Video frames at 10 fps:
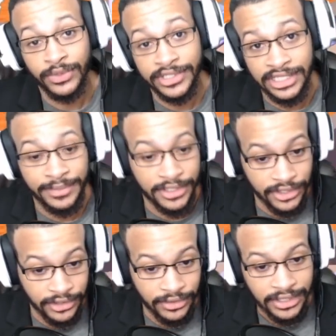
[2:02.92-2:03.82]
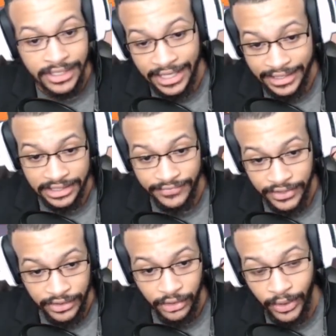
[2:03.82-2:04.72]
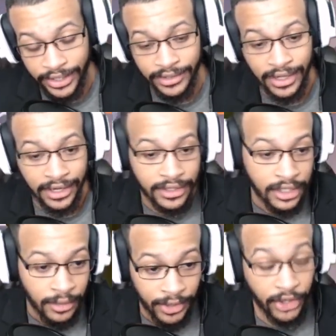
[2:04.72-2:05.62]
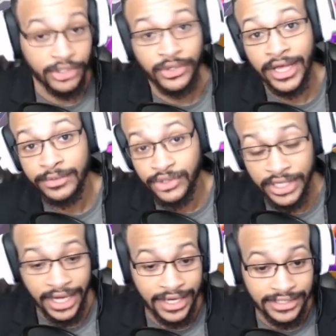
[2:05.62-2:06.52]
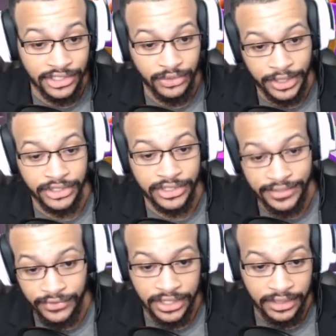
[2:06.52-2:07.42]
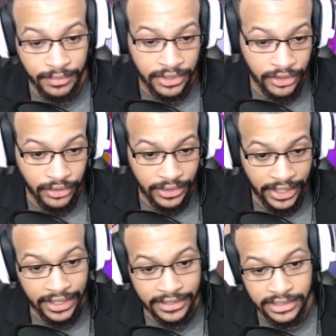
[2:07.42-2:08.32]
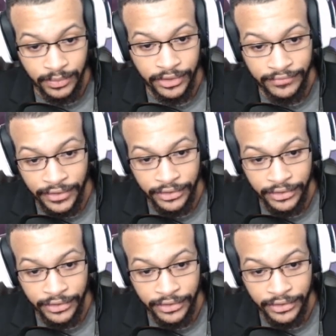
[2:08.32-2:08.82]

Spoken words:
see me do in this video quite a lot, but it also helps you get out of situations if you need to, you know, get out of somewhere very